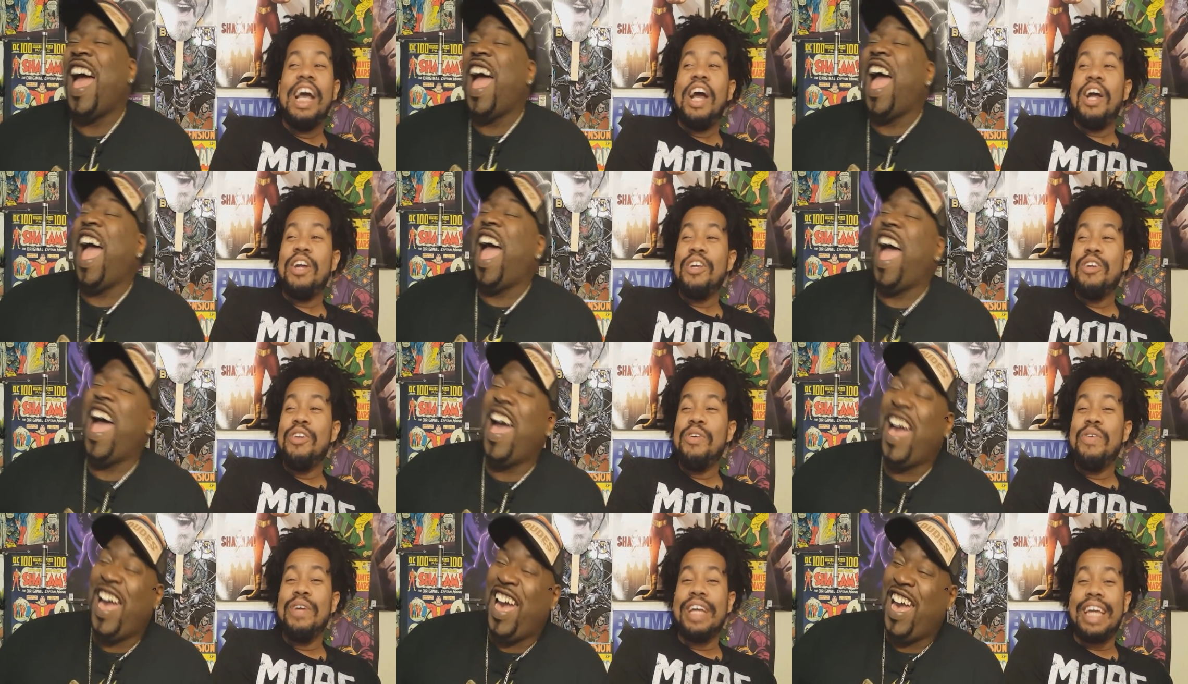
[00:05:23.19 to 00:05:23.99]
Speaker 1: Are
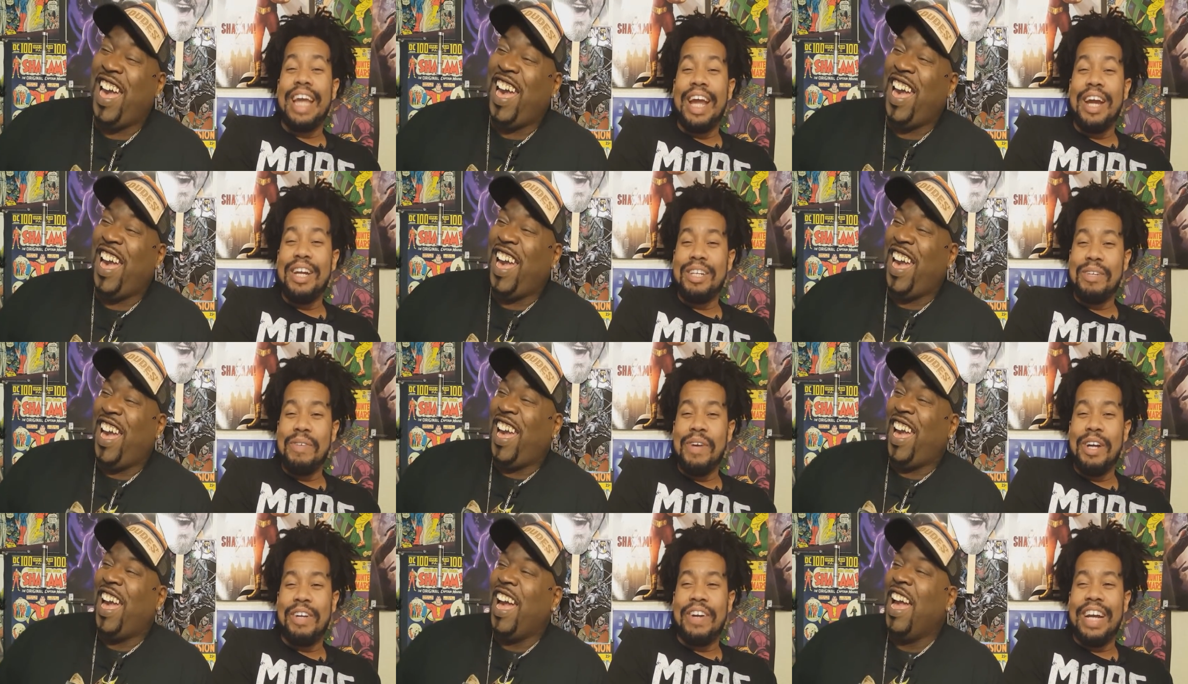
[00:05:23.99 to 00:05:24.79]
you doing
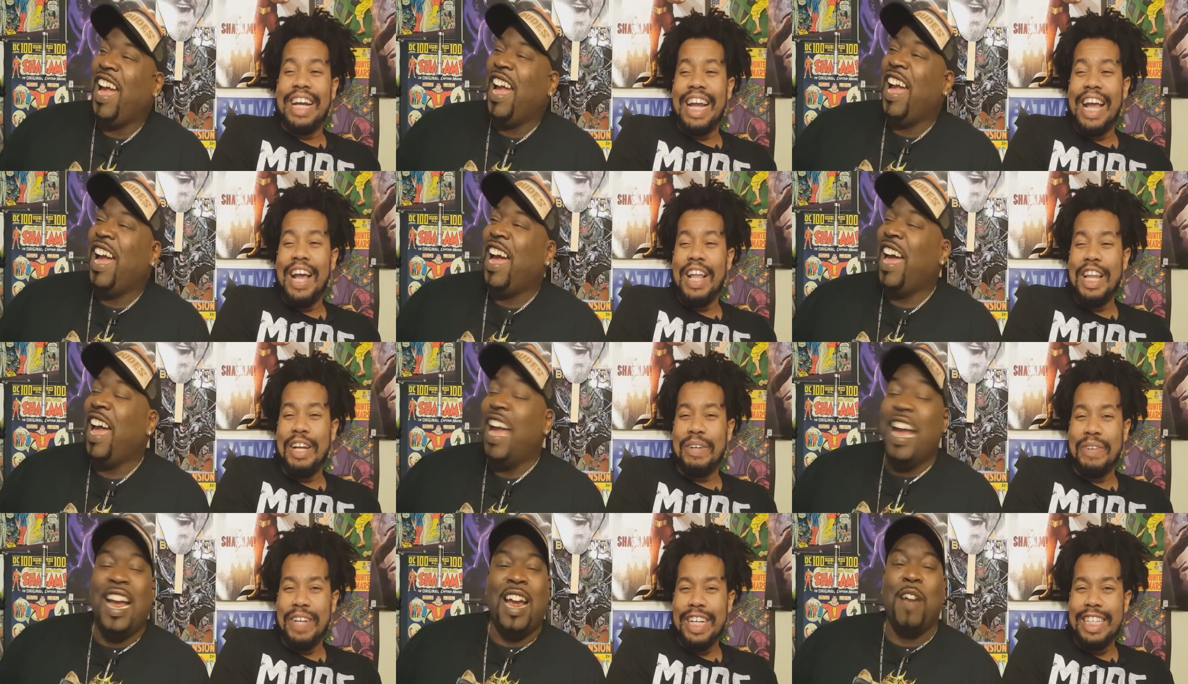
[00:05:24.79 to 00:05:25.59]
character work right
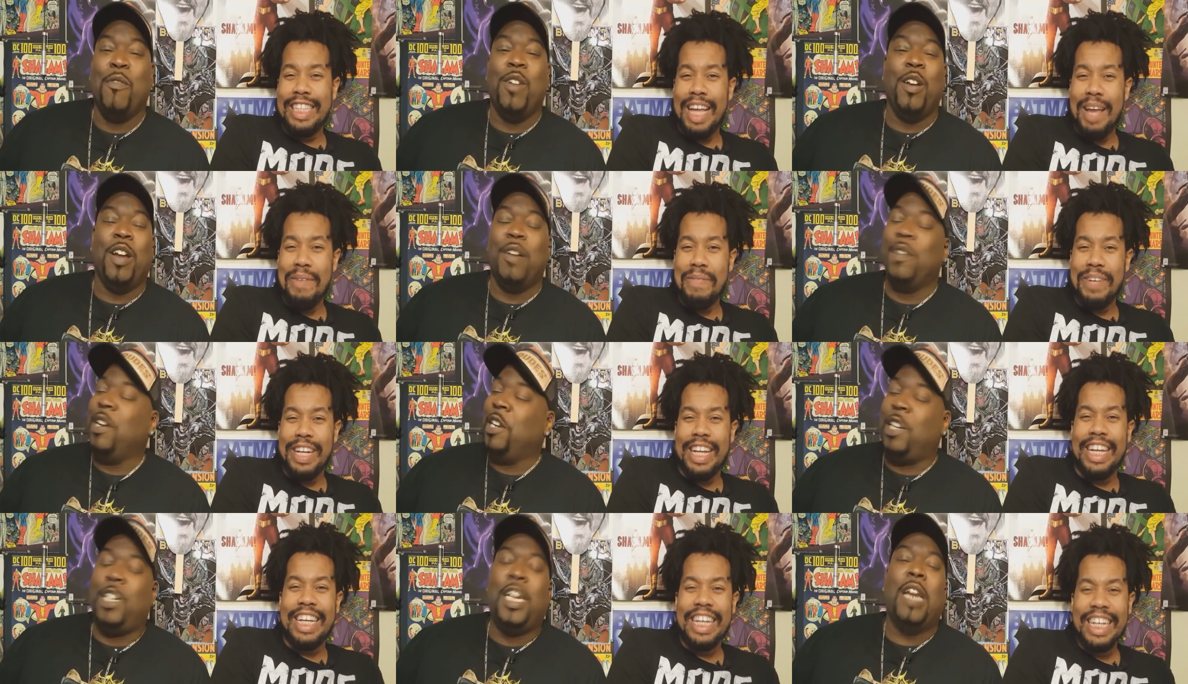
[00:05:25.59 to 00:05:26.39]
now? Like, what is
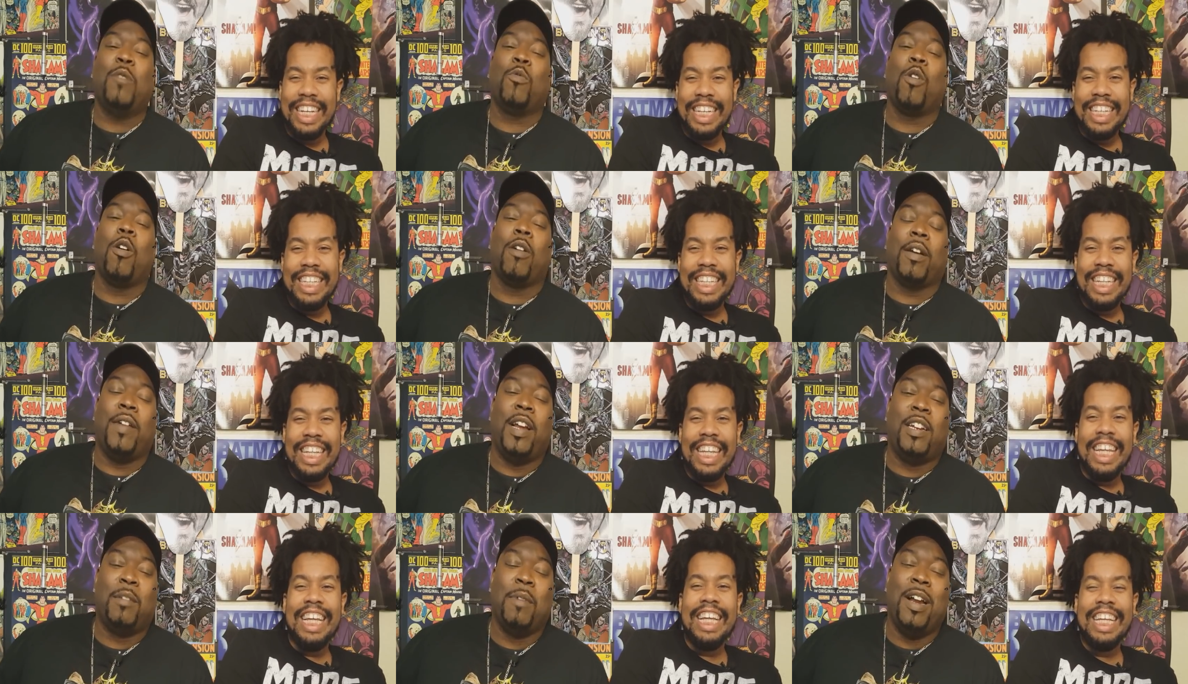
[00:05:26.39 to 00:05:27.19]
that?
Speaker 2: shit
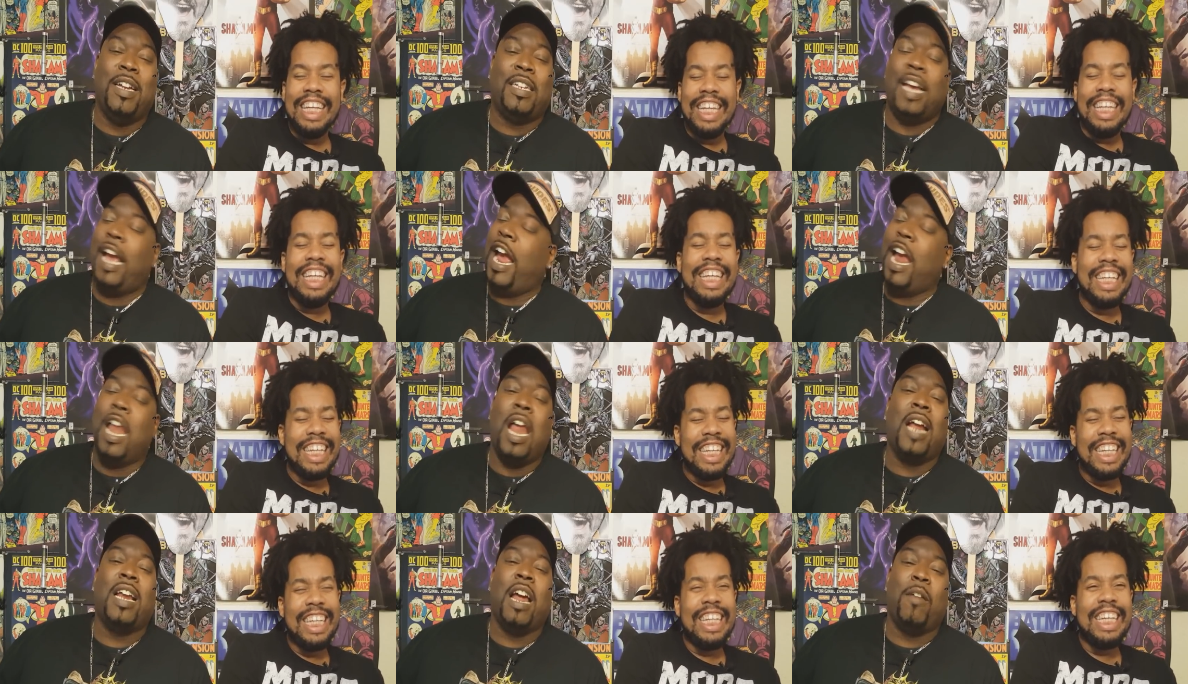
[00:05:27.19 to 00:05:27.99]
working, somebody say,
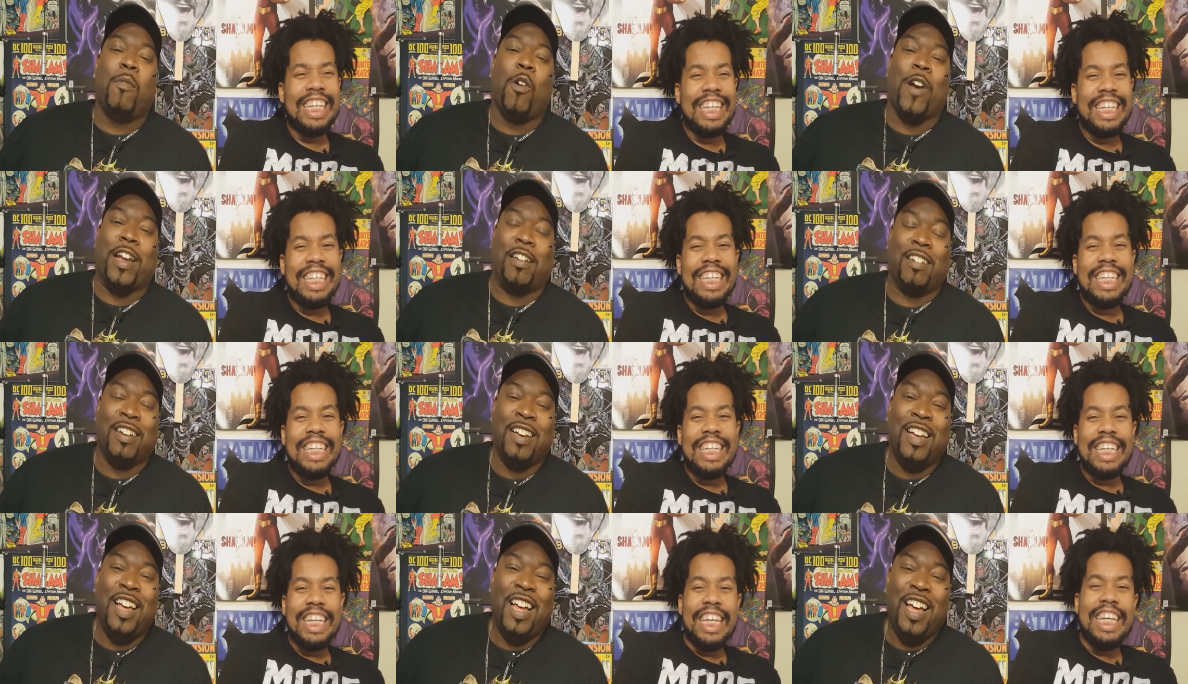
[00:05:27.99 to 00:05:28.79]
hey, I like that
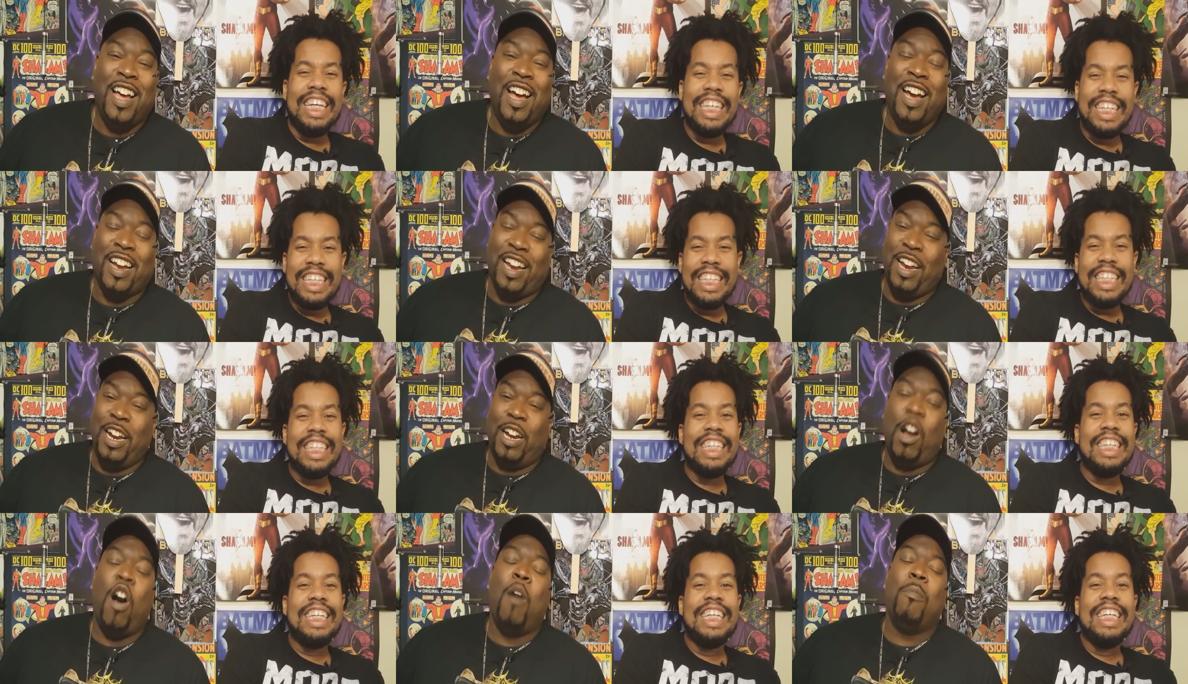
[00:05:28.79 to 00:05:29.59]
voice.
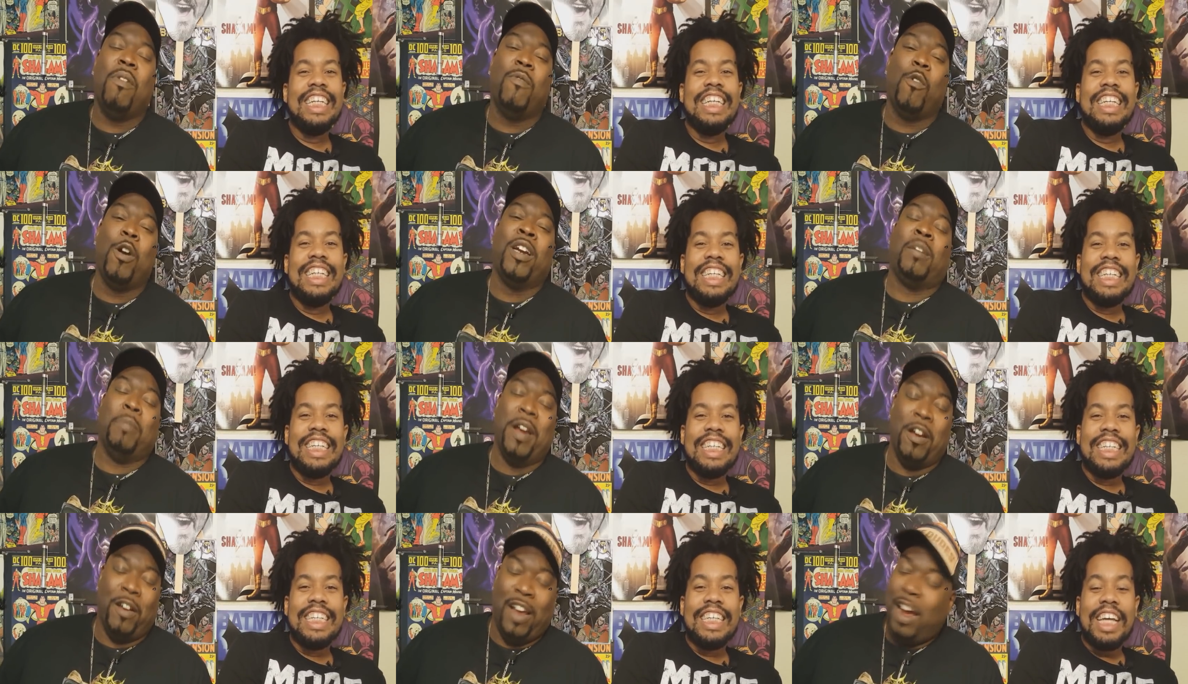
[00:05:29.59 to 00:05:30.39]
Can you call my voicemail?